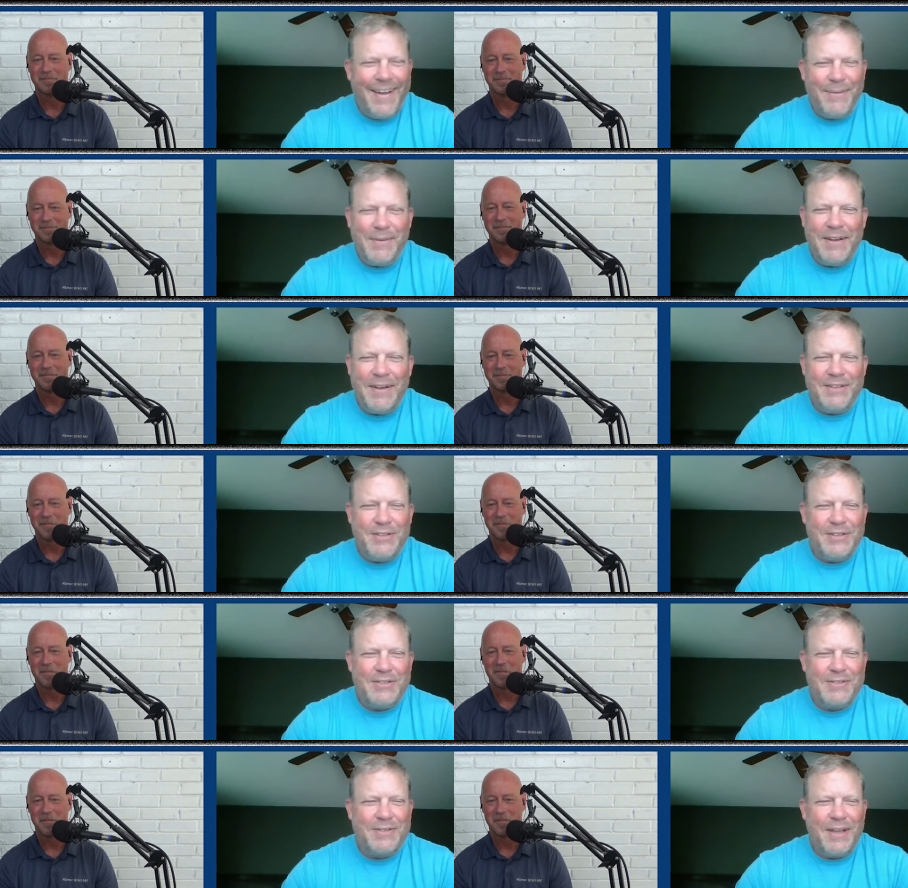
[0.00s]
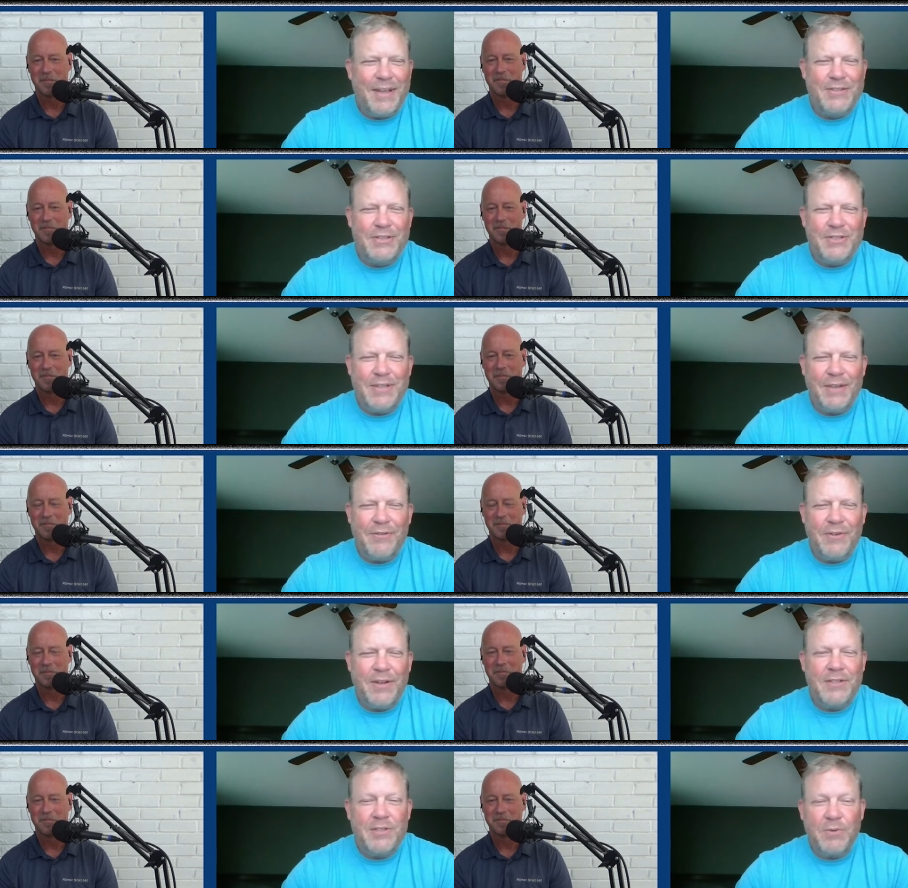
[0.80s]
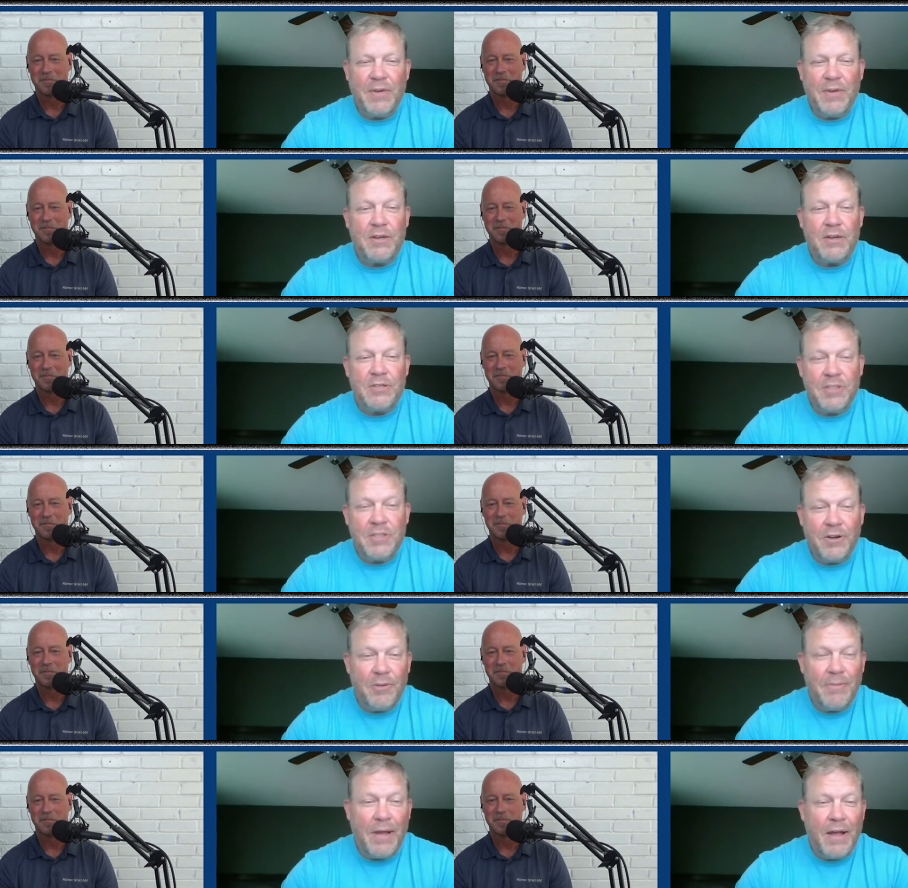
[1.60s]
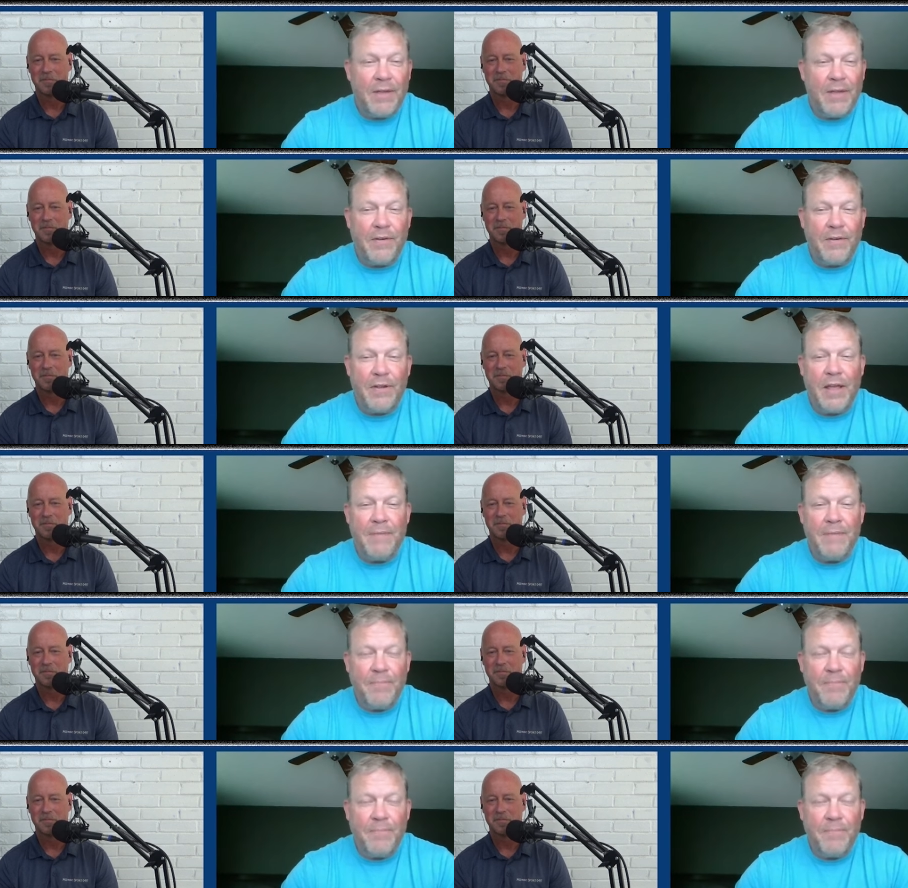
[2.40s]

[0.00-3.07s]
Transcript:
Speaker 1: I mean it just it just never ends. So we got our starter back for game